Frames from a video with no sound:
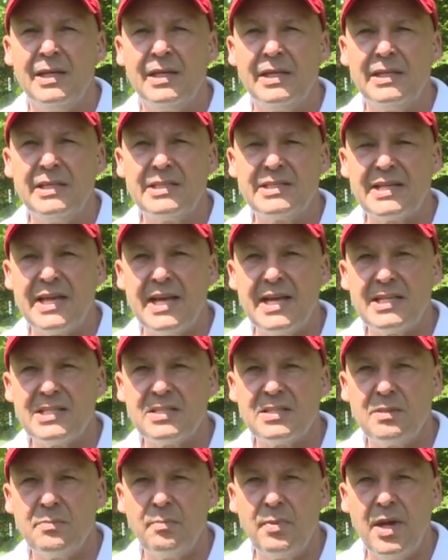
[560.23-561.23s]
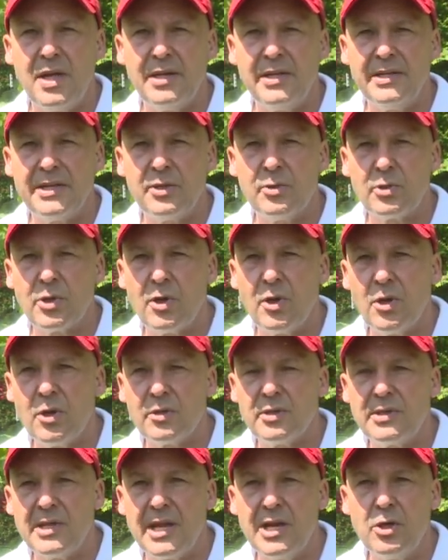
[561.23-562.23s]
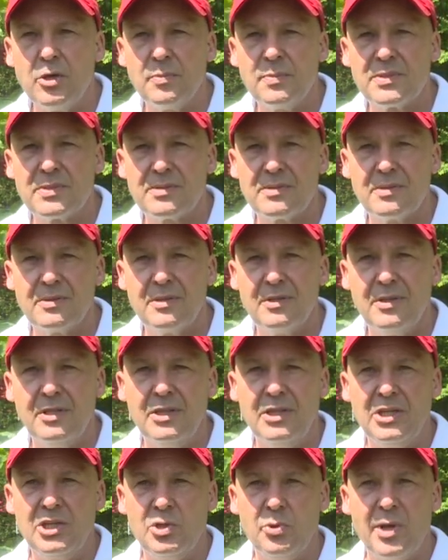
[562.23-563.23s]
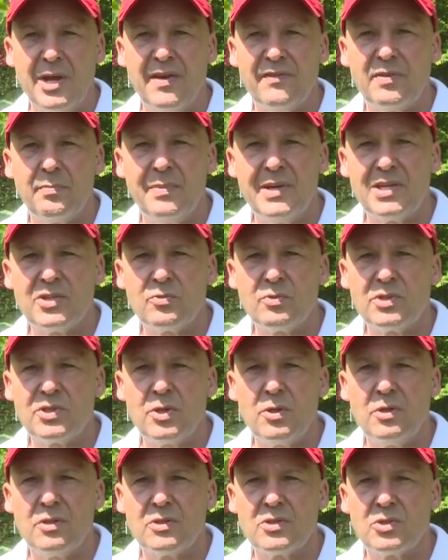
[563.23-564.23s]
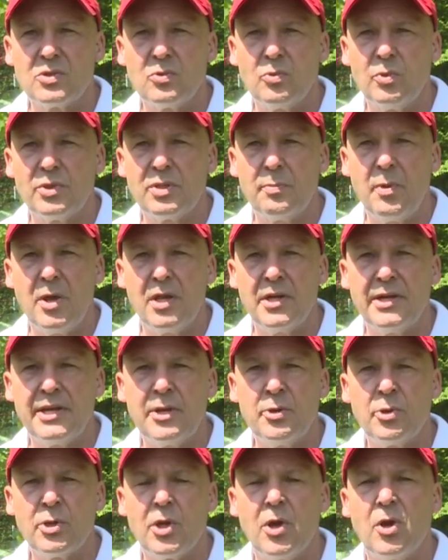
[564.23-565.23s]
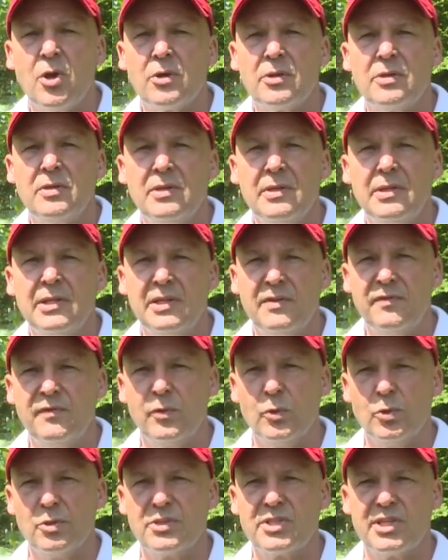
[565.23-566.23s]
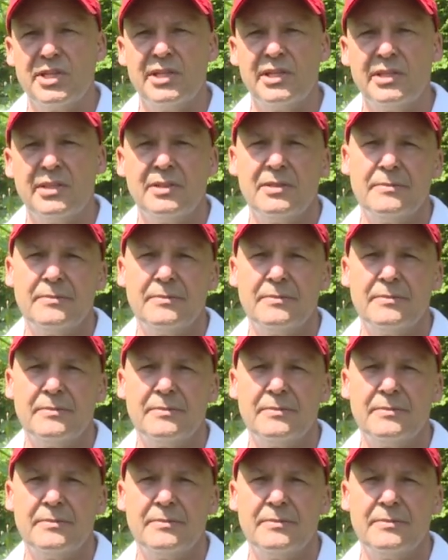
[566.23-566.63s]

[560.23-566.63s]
Any size pollinator garden helps. You'll have the best results with a pollinator garden in full sun.